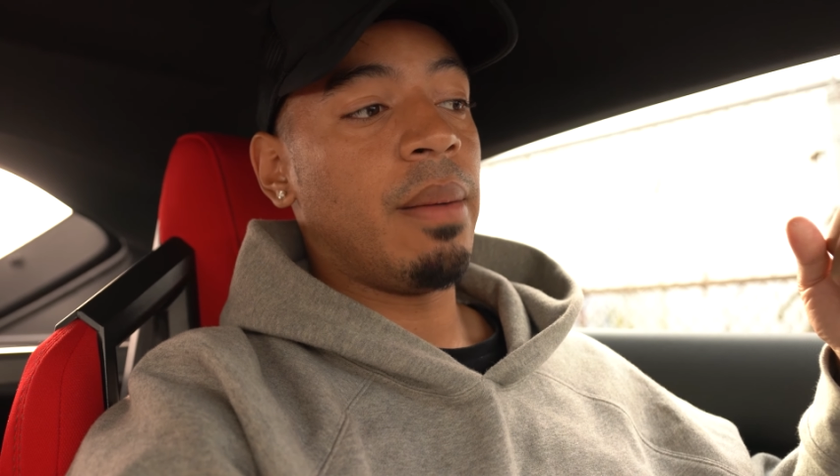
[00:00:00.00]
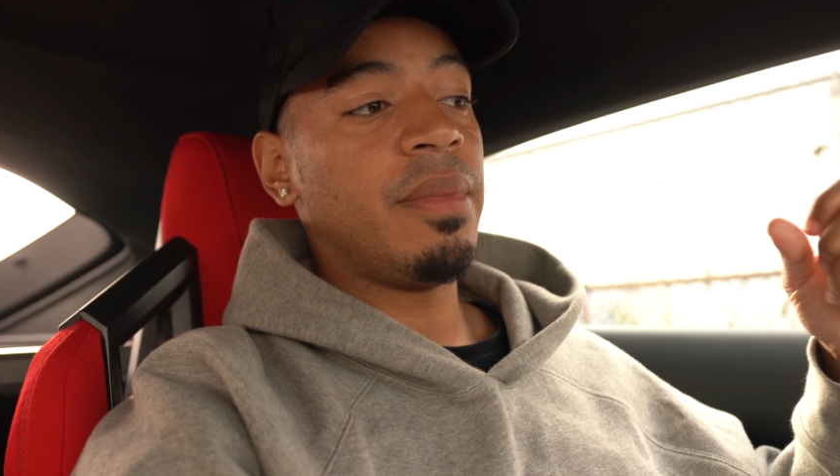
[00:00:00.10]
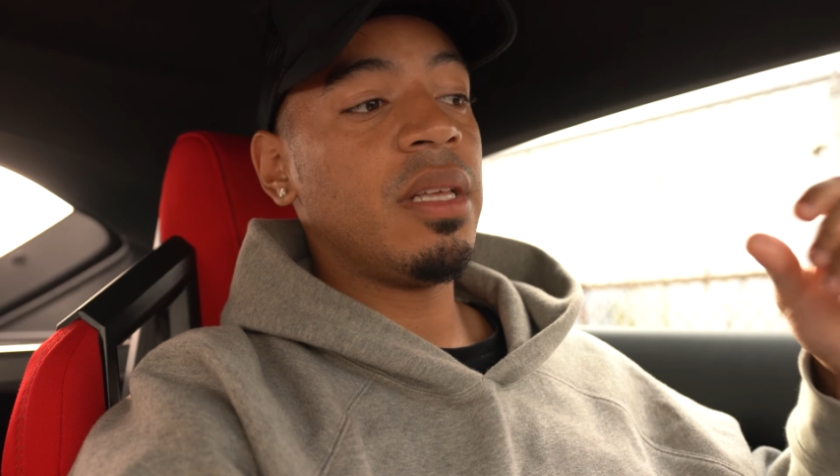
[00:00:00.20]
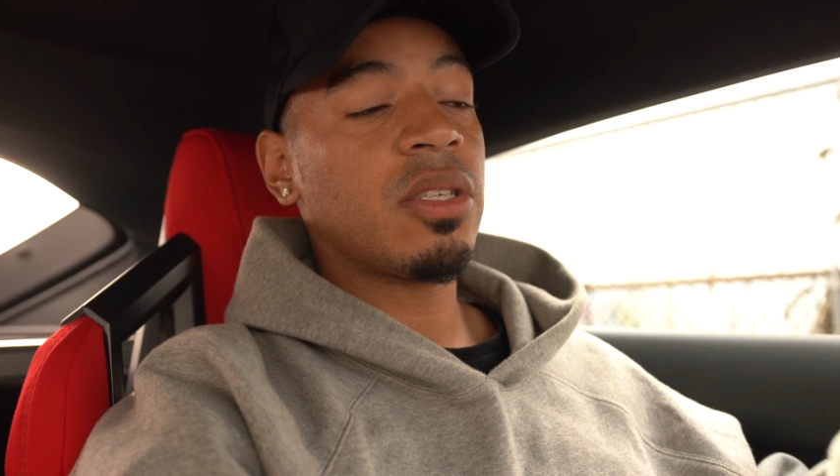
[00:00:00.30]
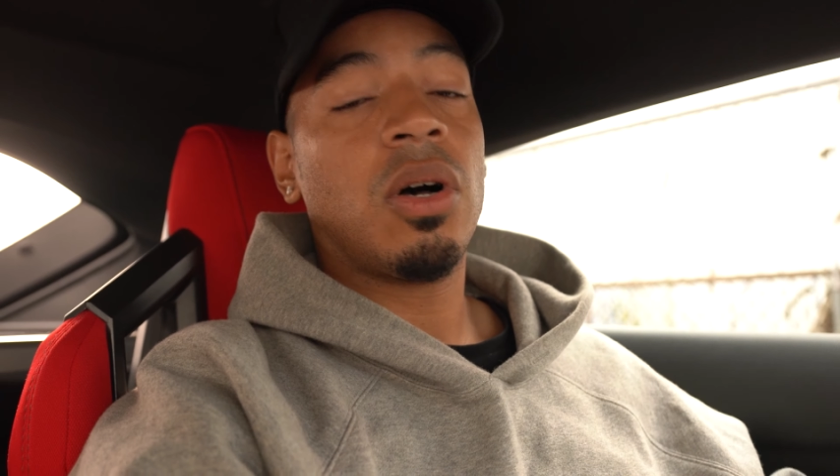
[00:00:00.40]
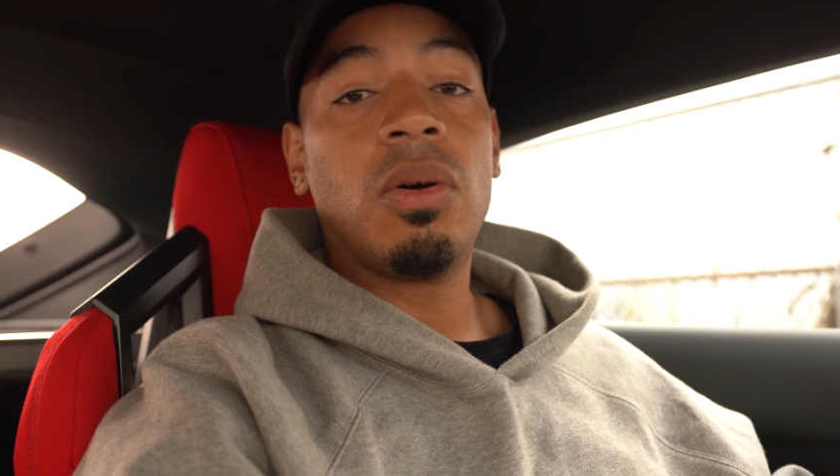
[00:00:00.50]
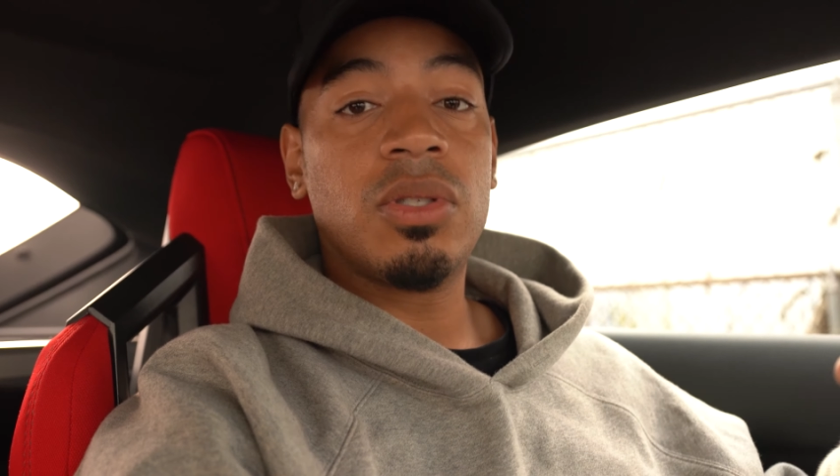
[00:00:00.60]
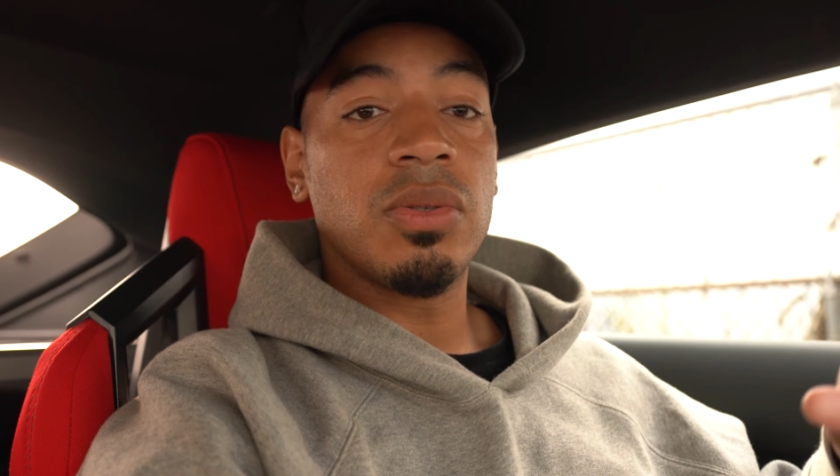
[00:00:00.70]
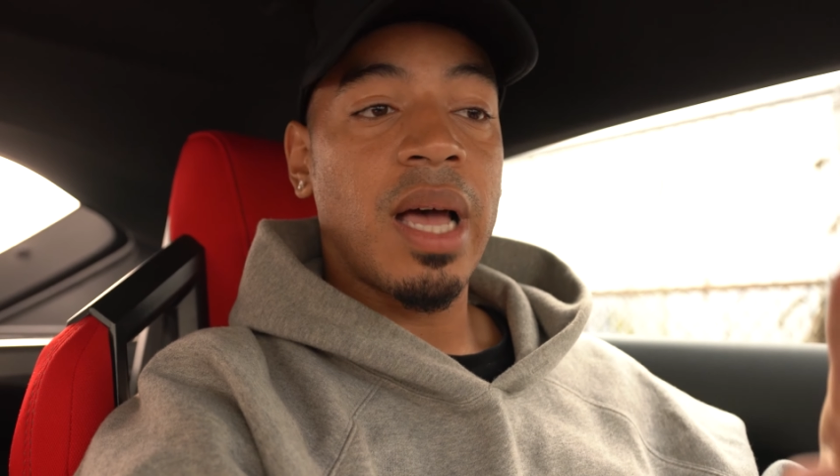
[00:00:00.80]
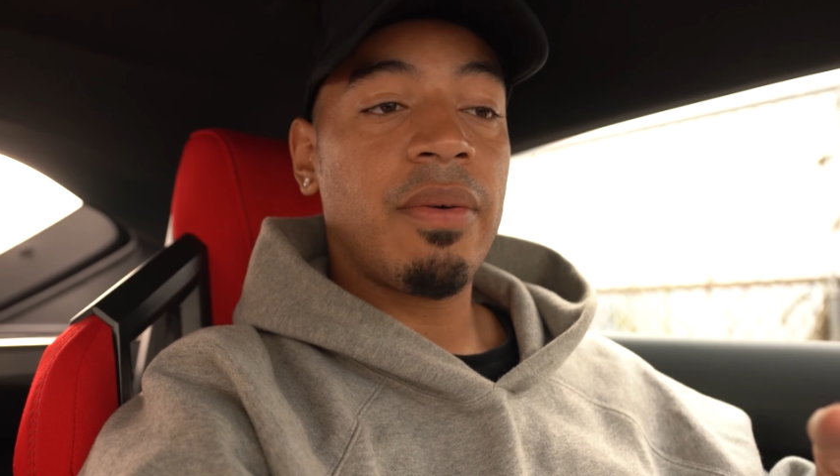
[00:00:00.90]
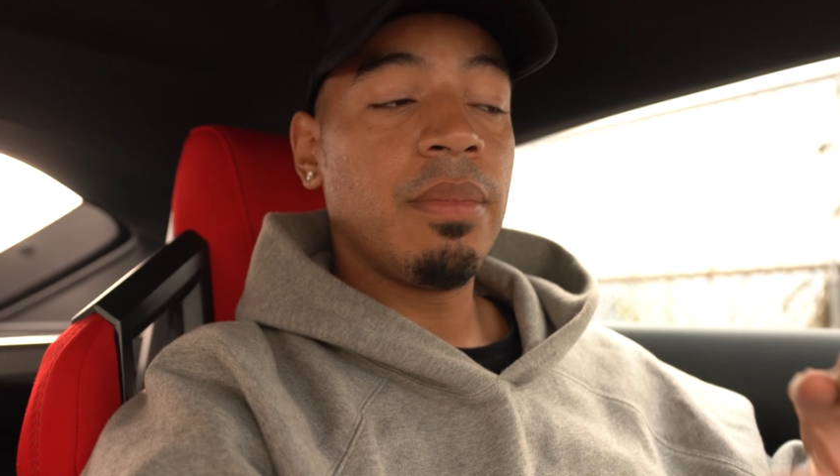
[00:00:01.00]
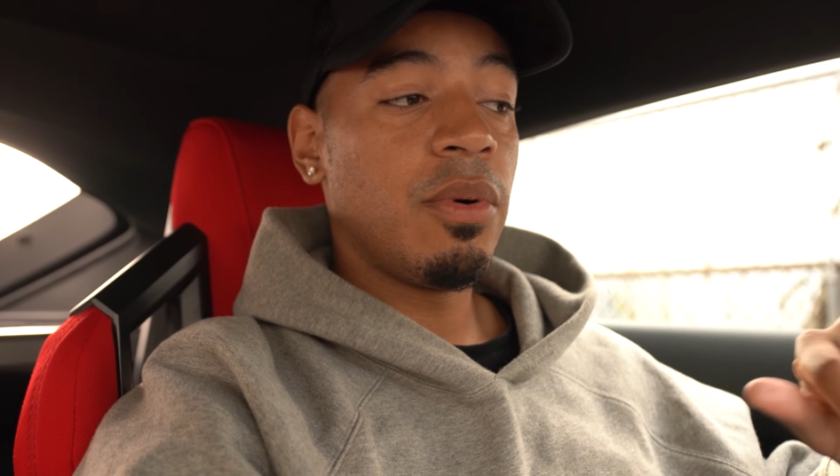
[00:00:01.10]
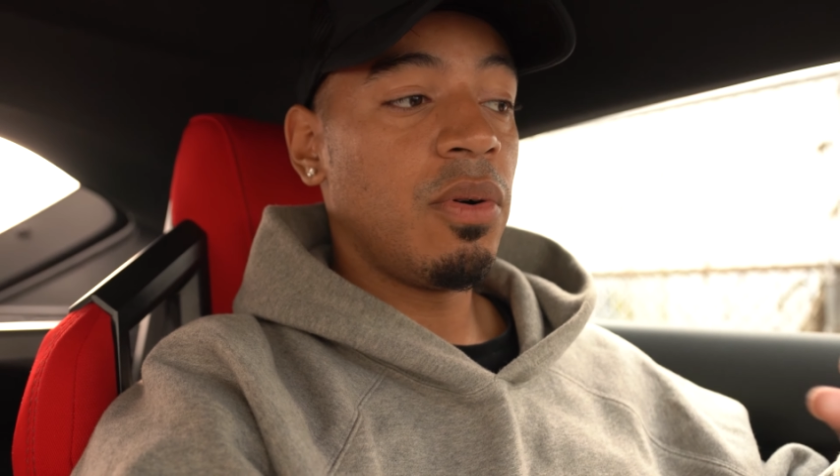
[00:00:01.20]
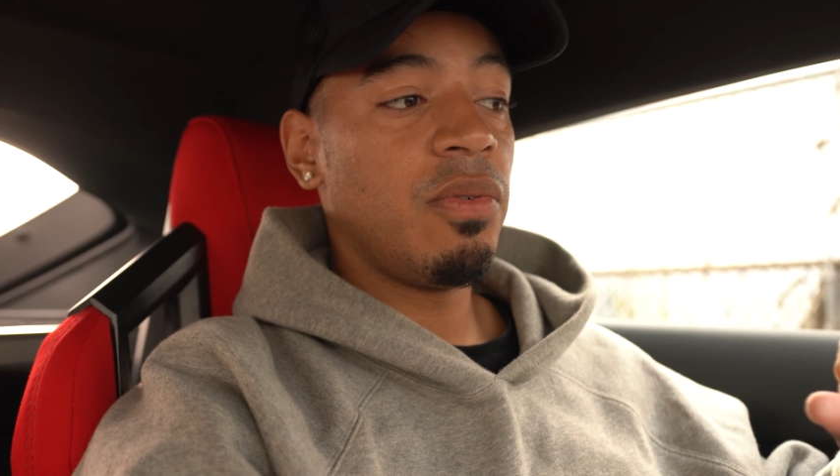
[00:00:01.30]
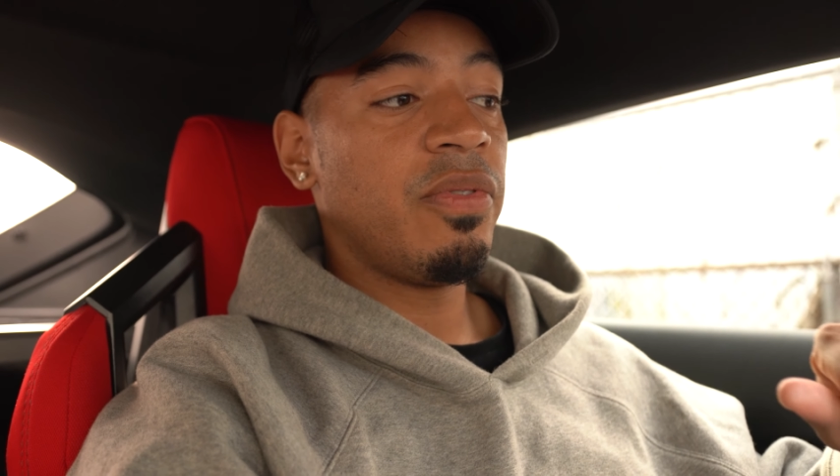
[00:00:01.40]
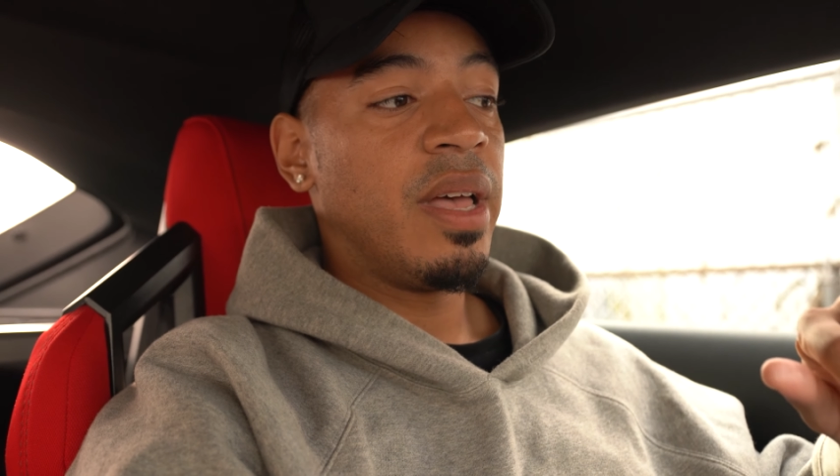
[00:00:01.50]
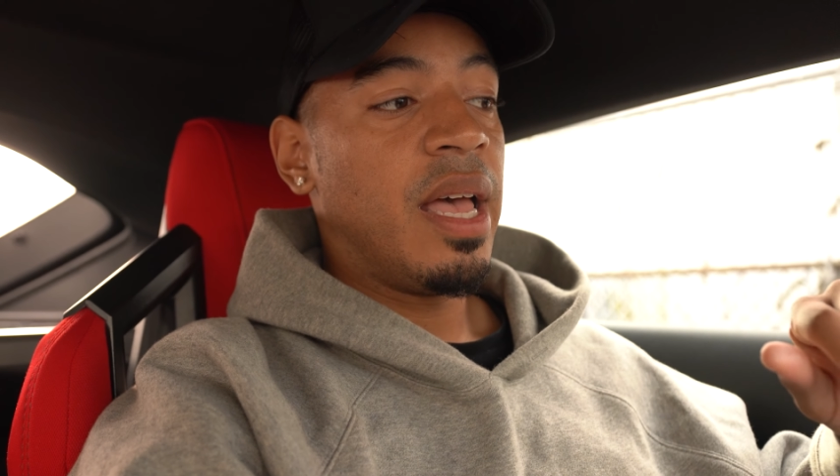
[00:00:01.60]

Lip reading: These codes do not remove